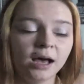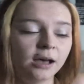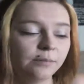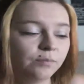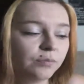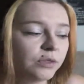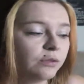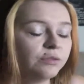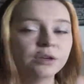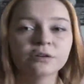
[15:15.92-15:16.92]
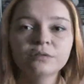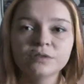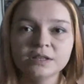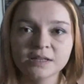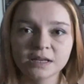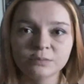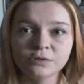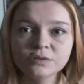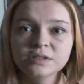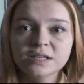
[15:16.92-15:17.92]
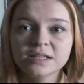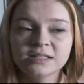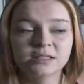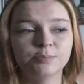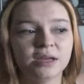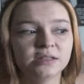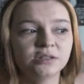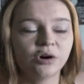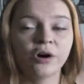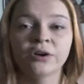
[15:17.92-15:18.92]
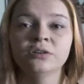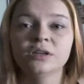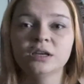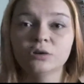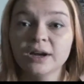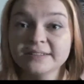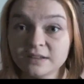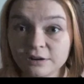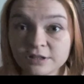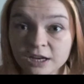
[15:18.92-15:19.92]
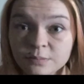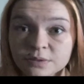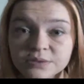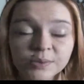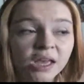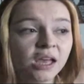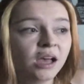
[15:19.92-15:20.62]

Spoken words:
the fear of these animals is based on incorrect stereotypes.